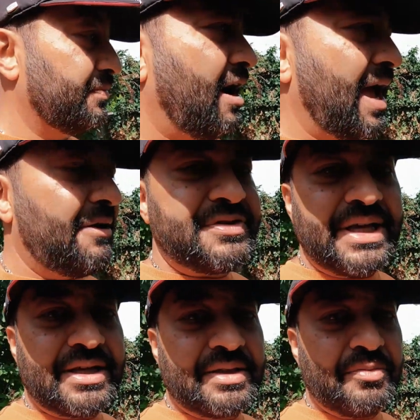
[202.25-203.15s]
I have
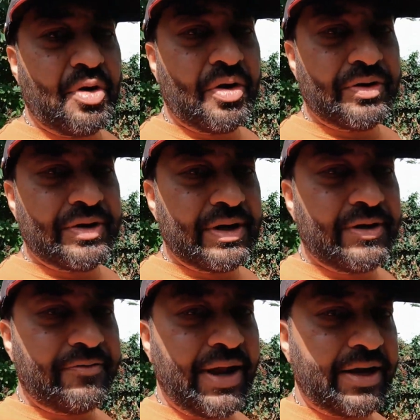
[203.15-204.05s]
taken them on
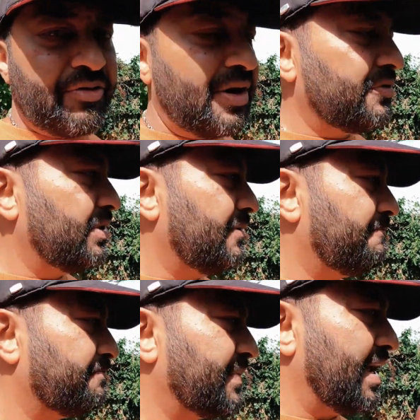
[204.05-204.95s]
flat gravel
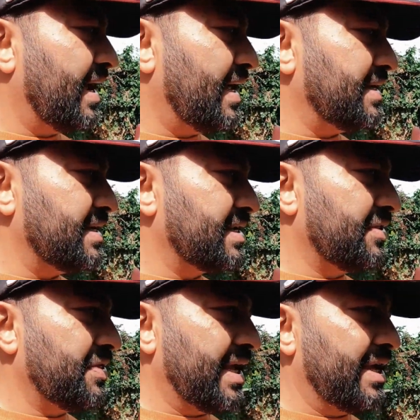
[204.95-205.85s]
and
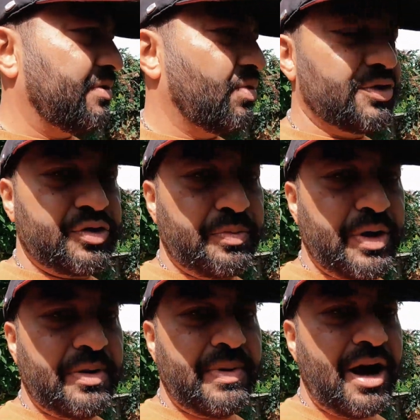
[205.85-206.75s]
they were
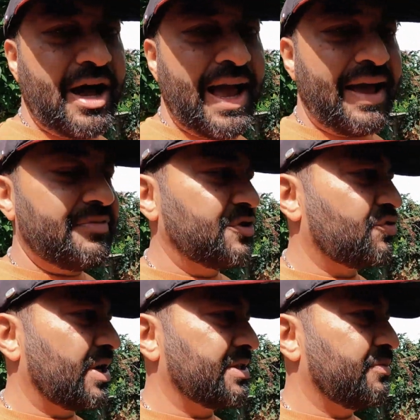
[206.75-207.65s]
superb. I haven't
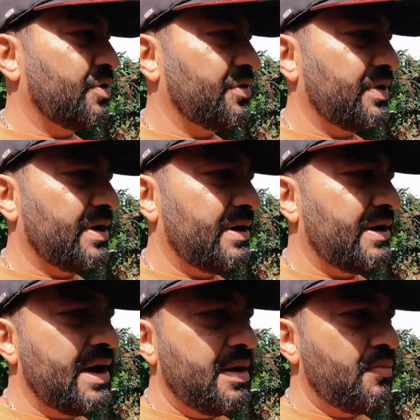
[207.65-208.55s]
tried them on
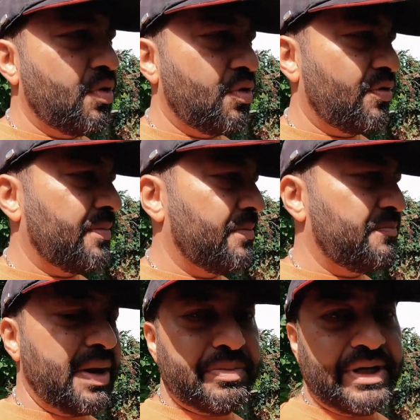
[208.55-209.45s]
more
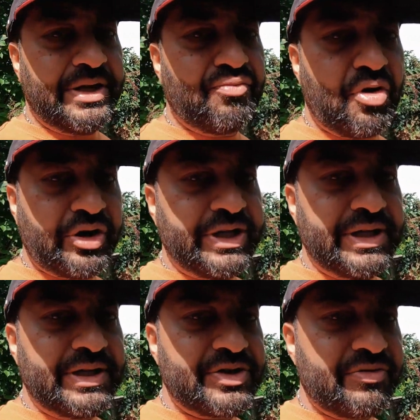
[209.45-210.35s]
pebbly,
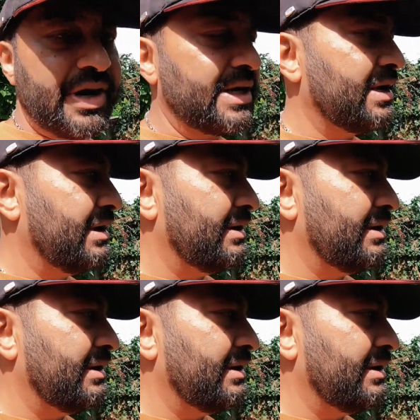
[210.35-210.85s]
rocky terrain,